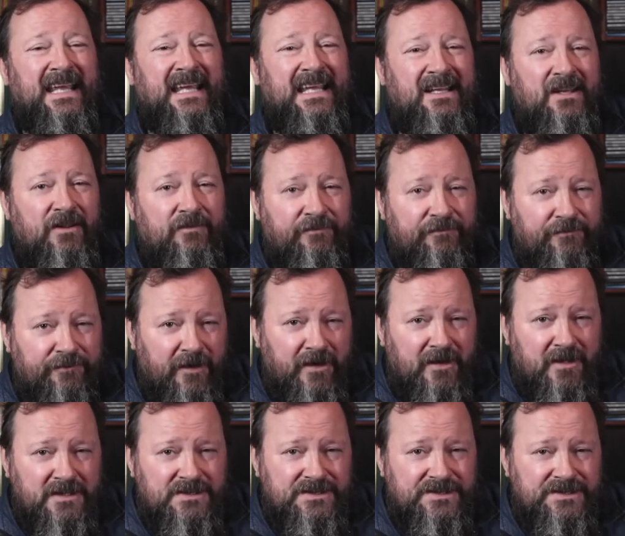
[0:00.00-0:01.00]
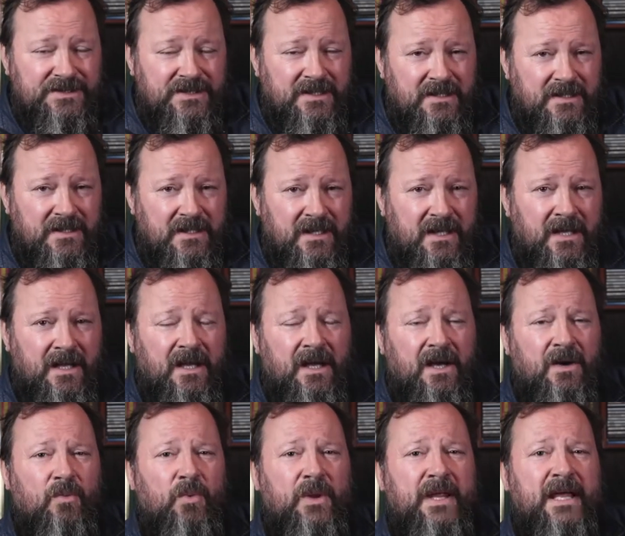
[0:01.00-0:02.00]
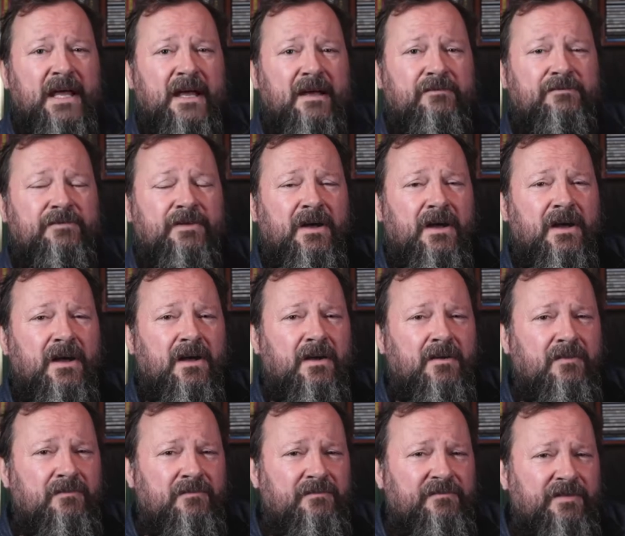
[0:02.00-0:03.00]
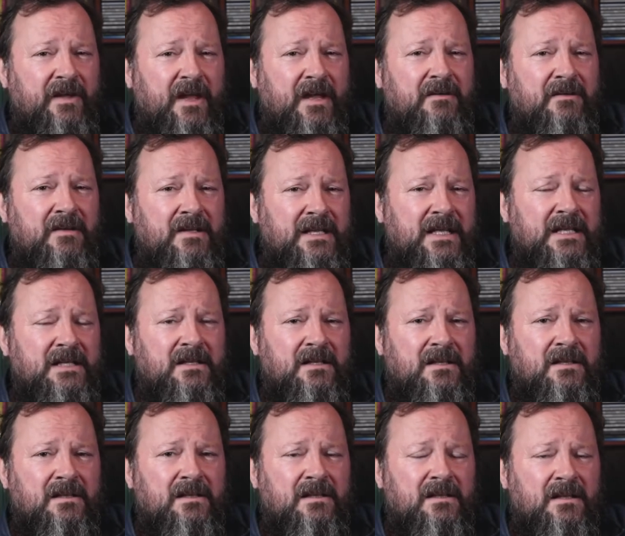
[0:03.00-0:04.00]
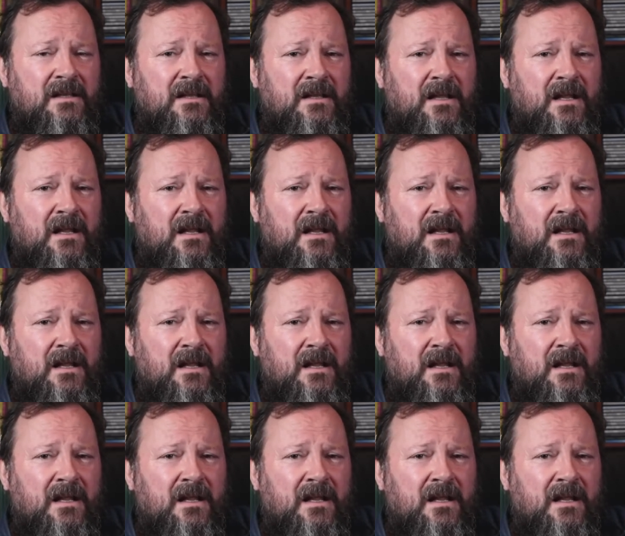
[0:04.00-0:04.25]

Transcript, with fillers: In the first, we have very little